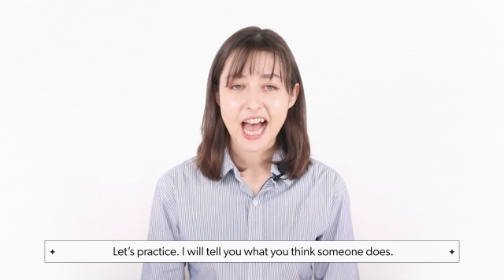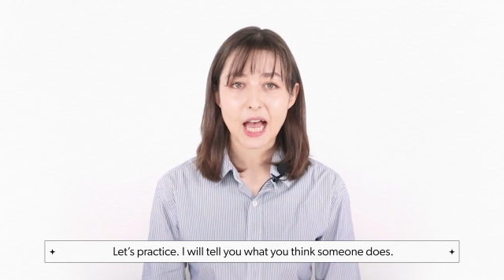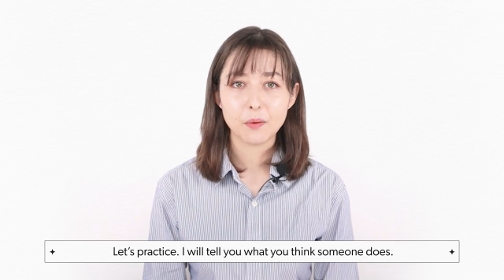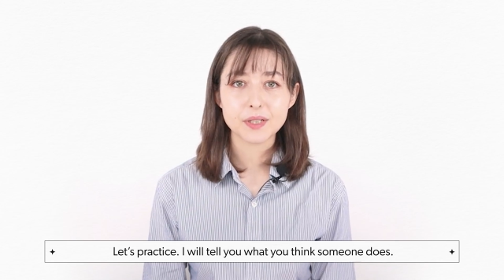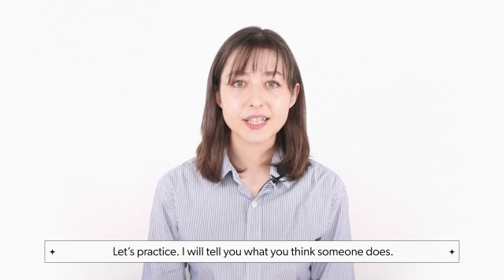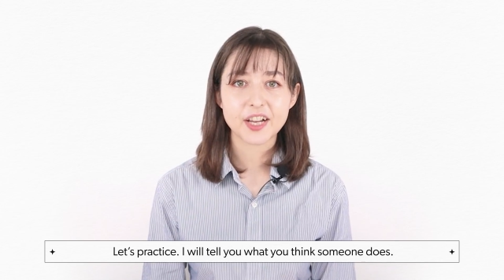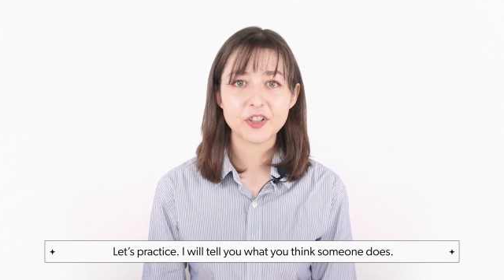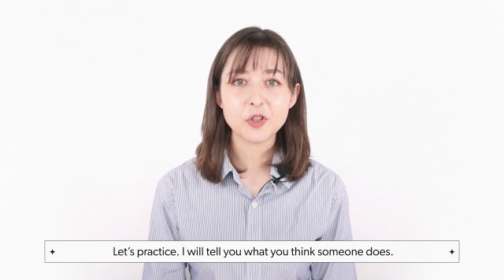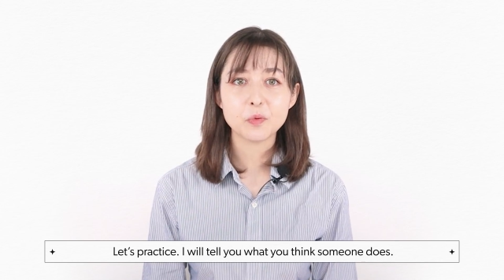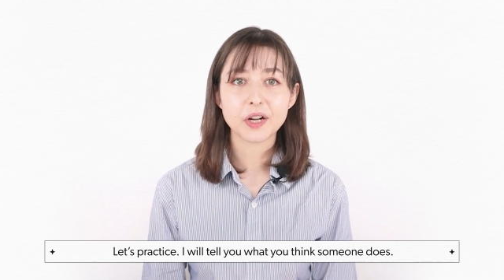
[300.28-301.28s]
I will tell
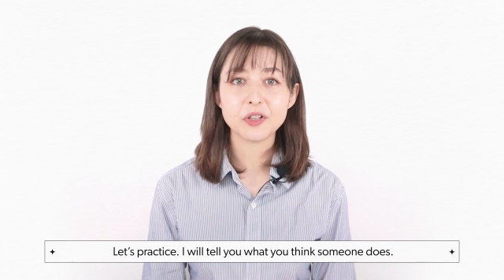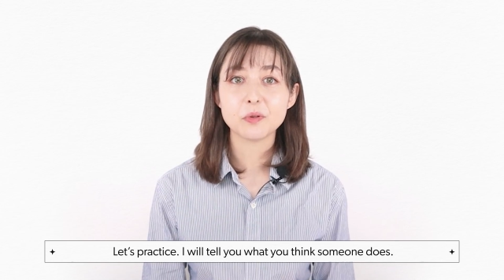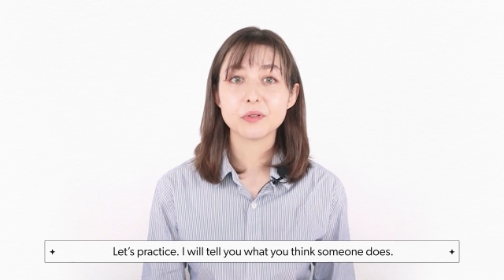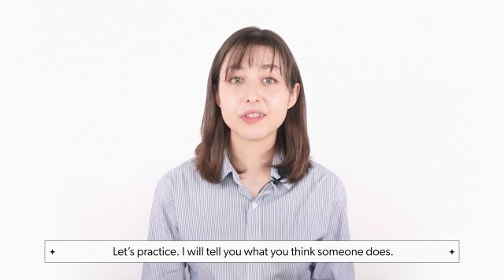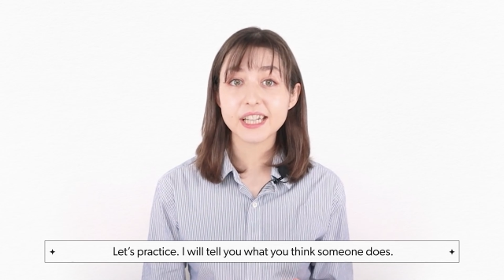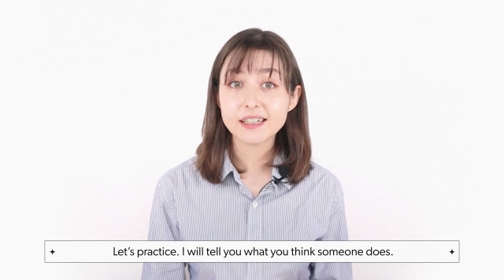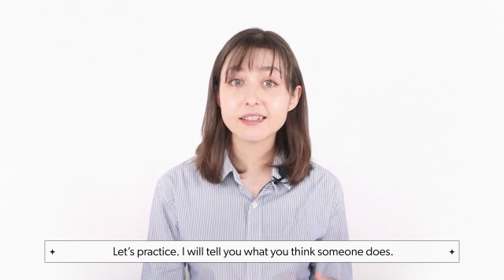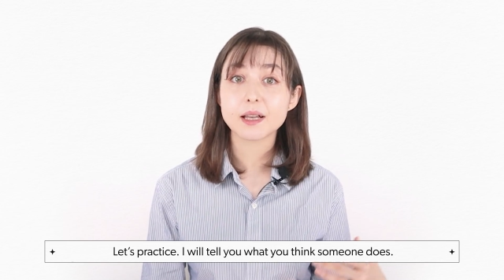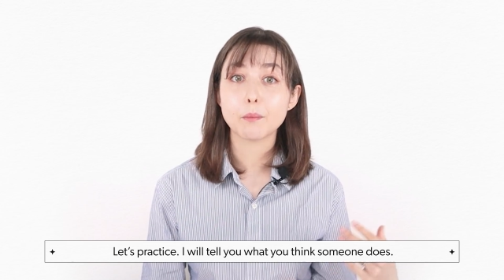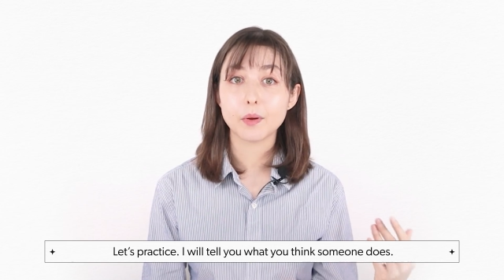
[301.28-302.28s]
you what you think
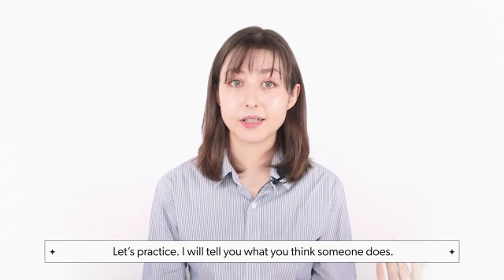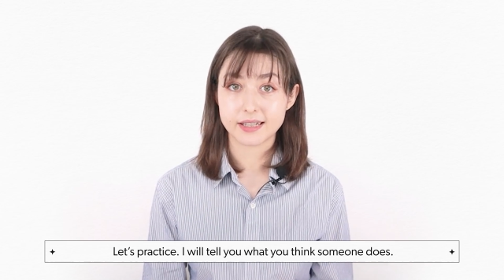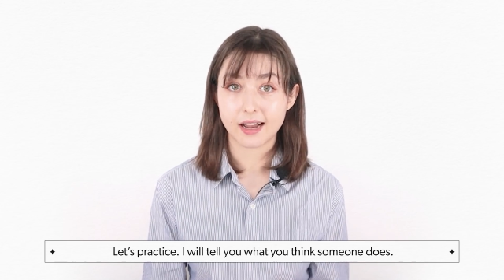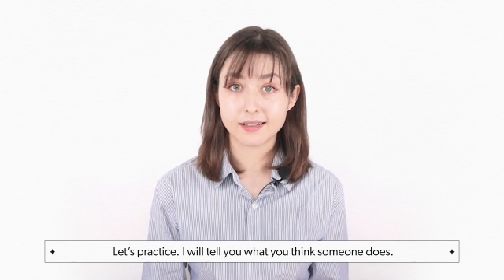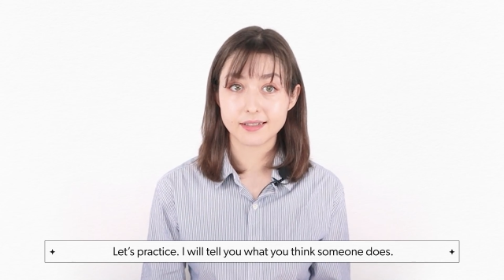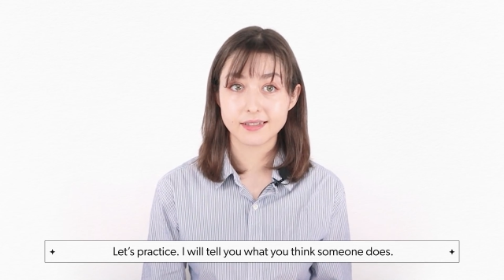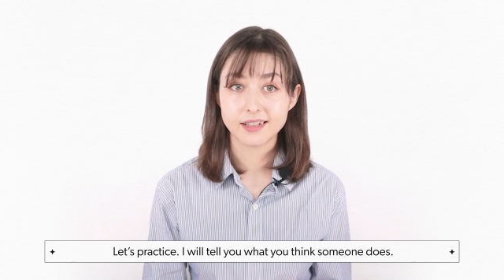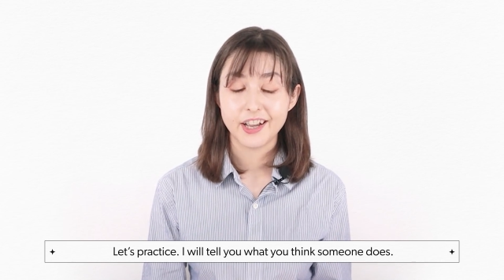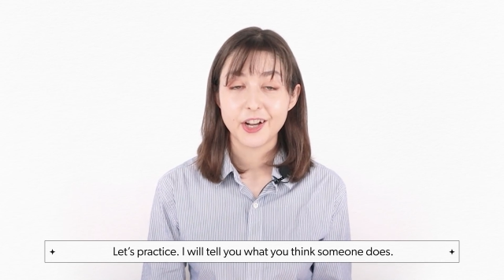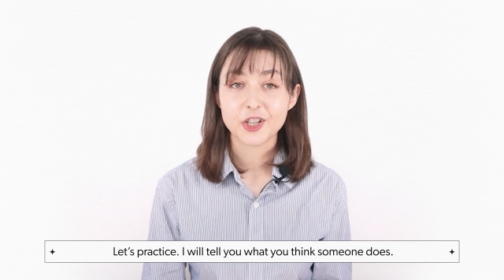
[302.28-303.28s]
someone does.
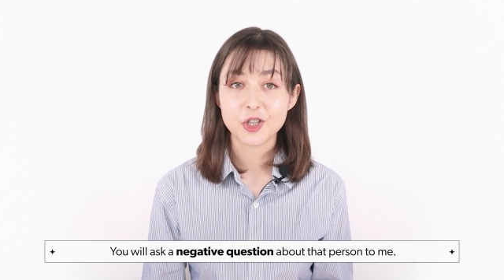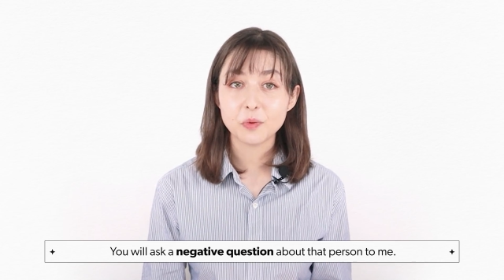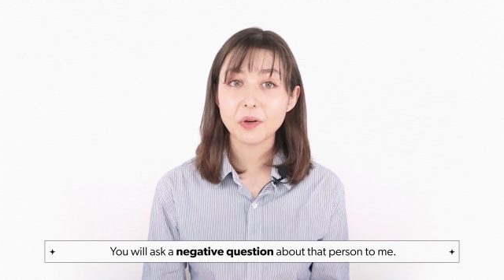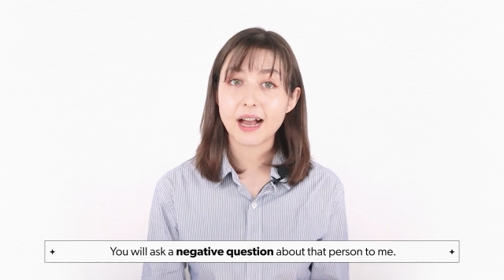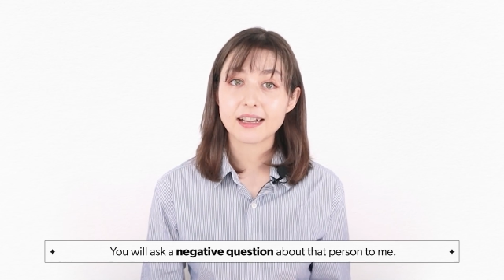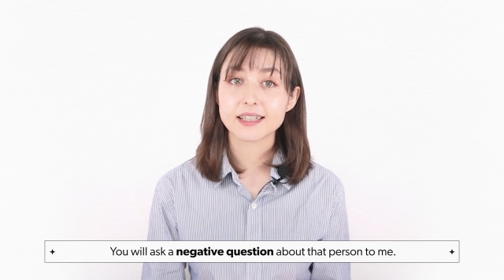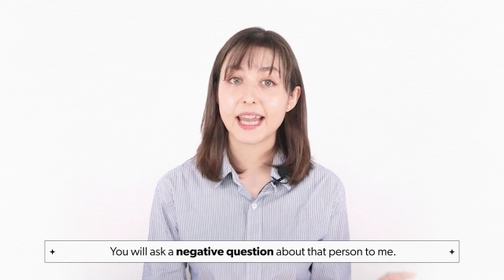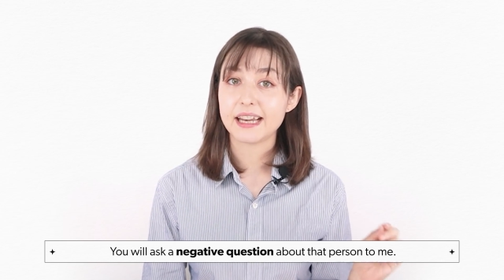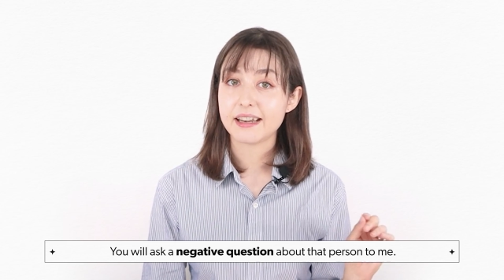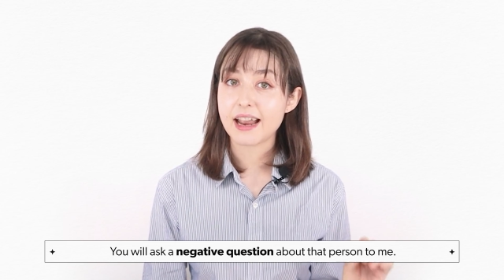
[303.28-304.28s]
you will ask
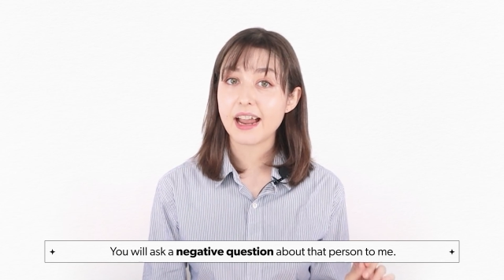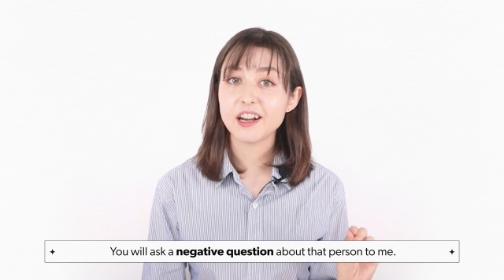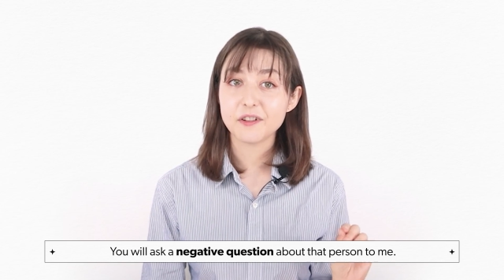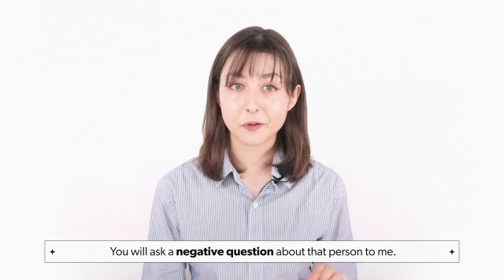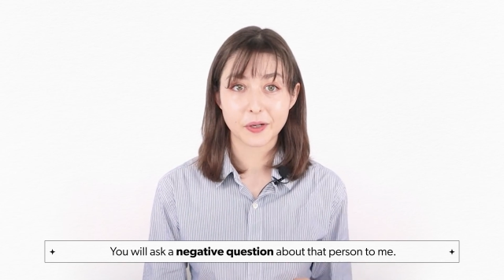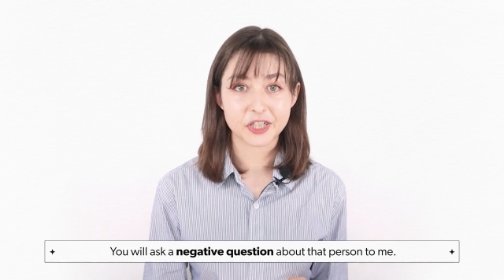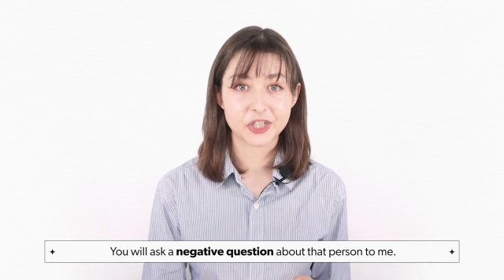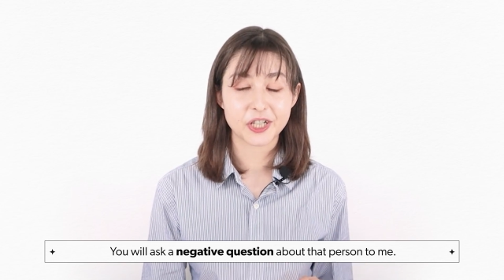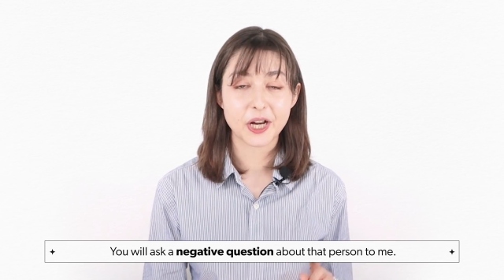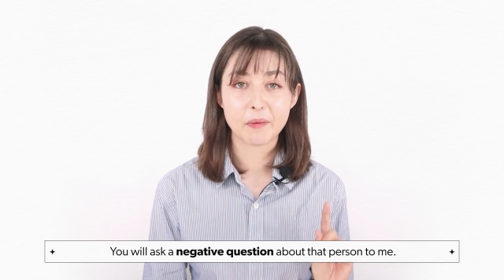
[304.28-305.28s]
a negative
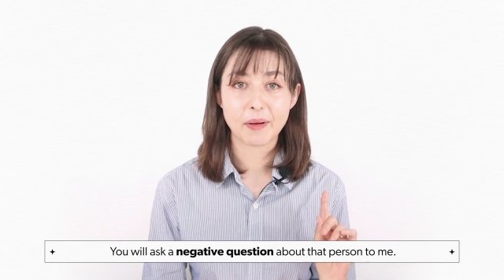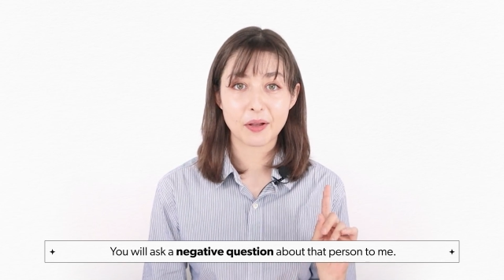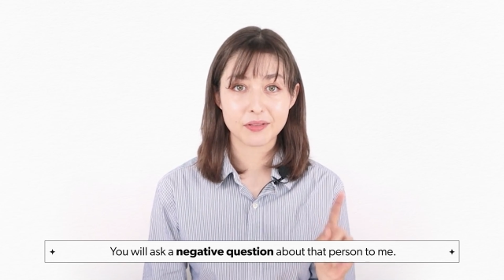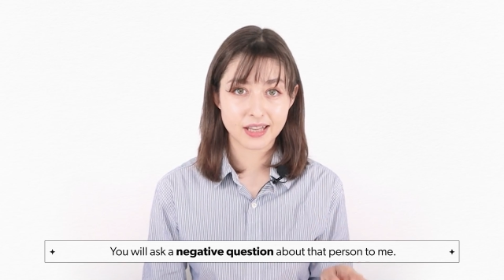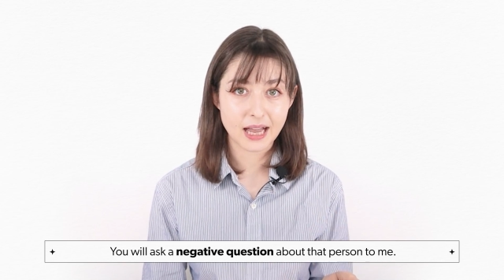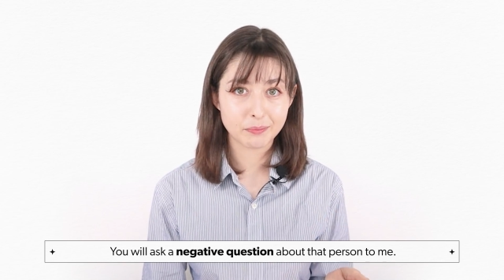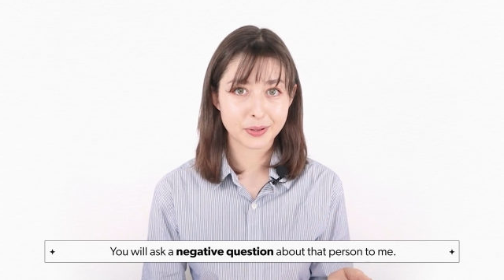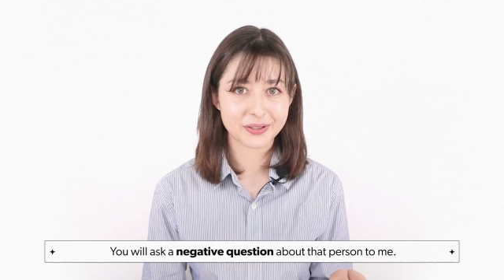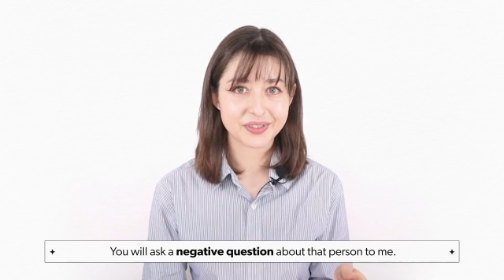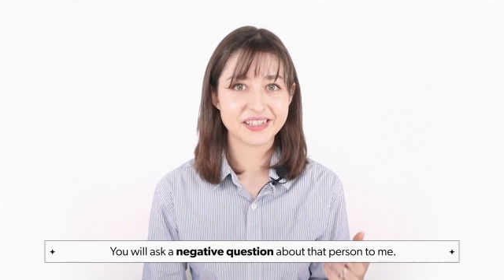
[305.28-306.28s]
question about that
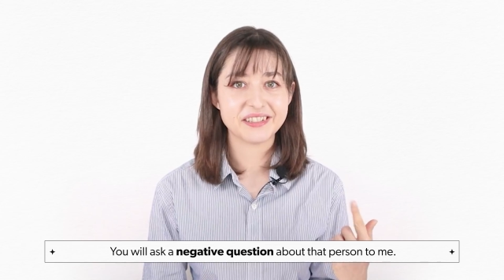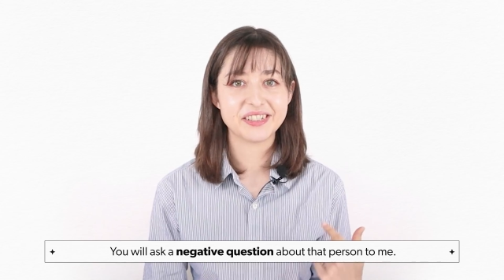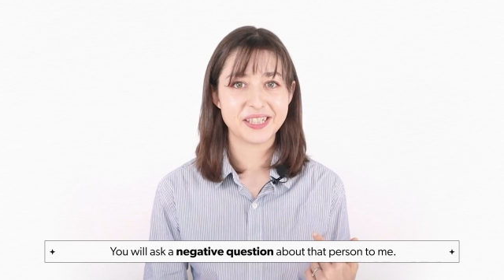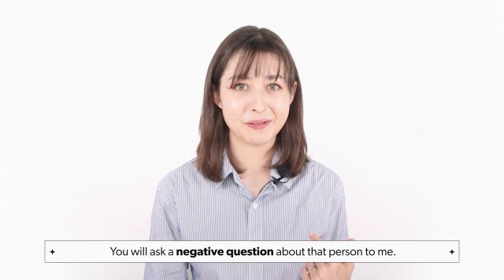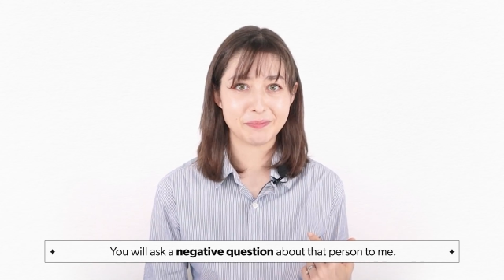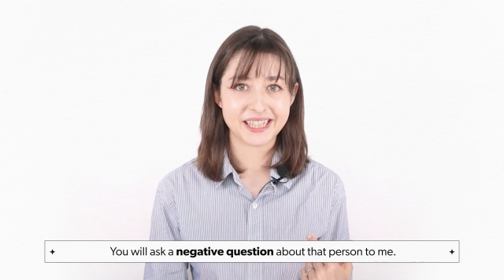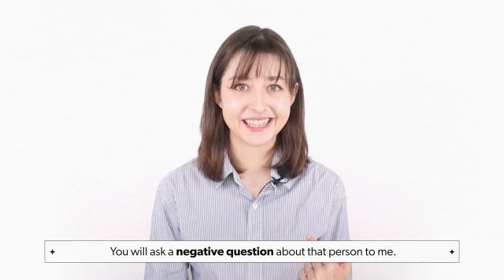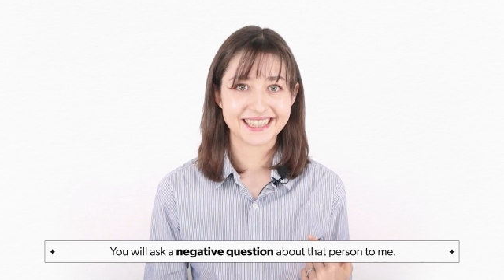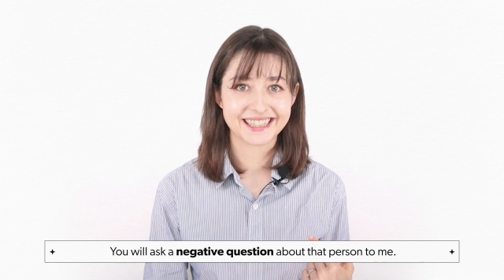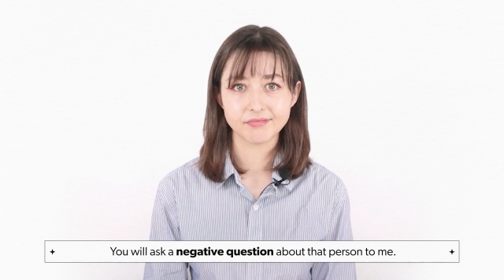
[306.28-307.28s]
person to me.